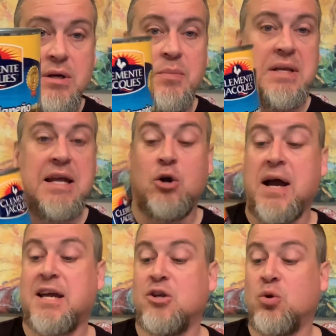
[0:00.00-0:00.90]
But, you know, I
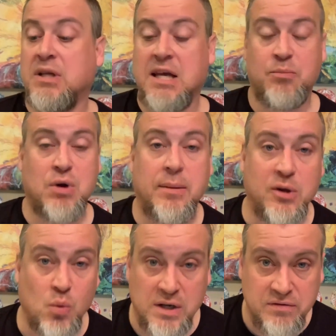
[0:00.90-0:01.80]
can only eat probably
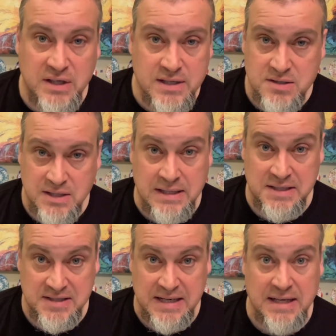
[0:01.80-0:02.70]
one of these in a
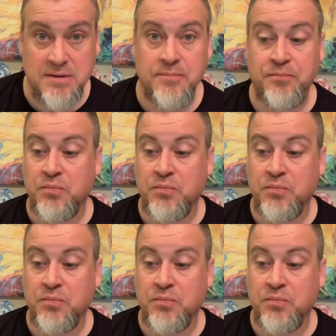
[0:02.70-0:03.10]
sitting.